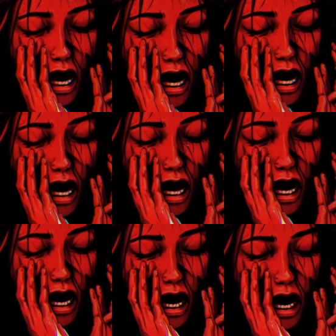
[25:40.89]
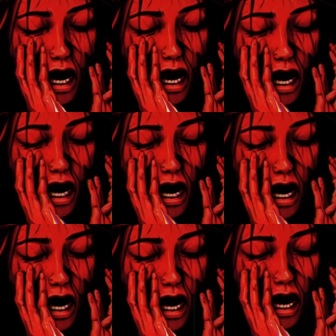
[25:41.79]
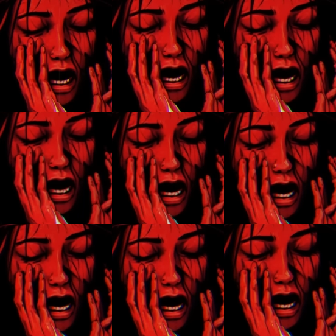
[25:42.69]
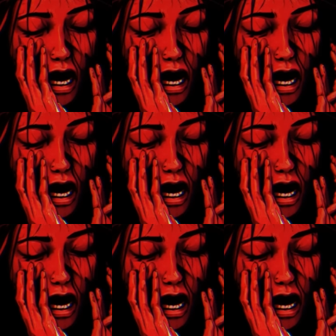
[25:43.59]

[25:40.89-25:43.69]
every apartment wide open.